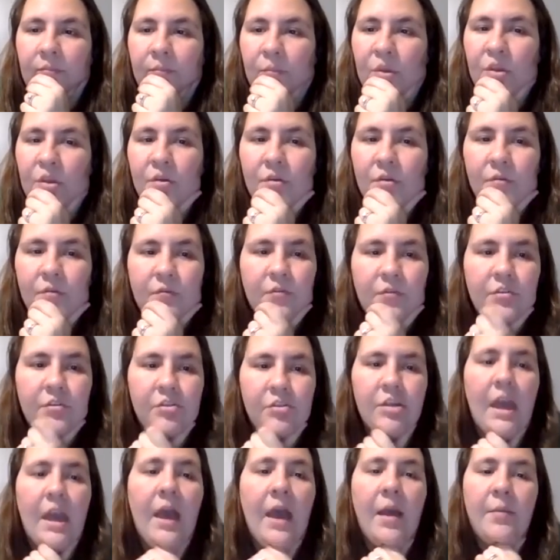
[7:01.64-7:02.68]
Beautiful
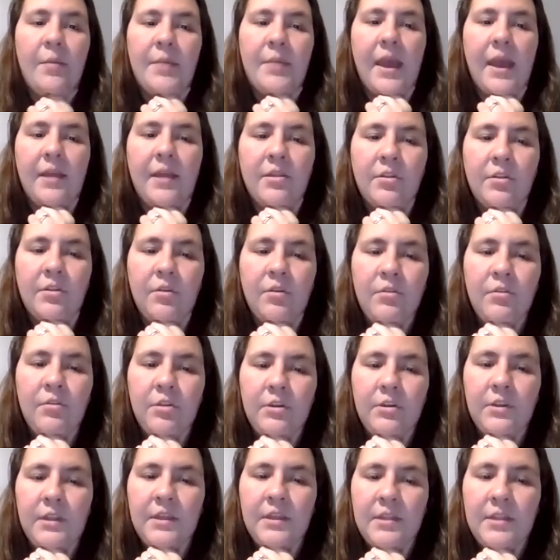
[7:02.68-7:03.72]
job. Yeah, it's
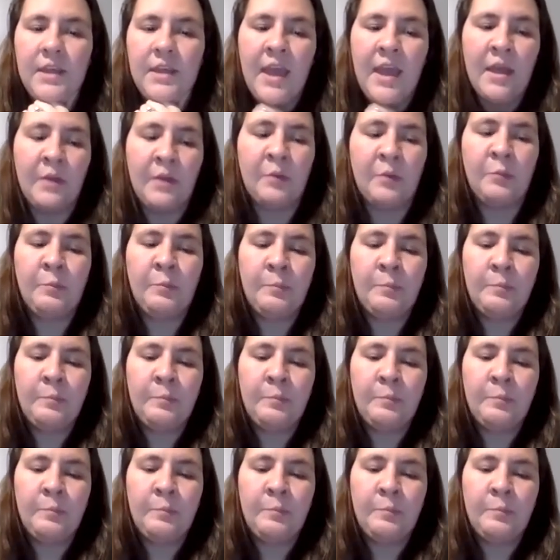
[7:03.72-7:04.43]
closer to the 10.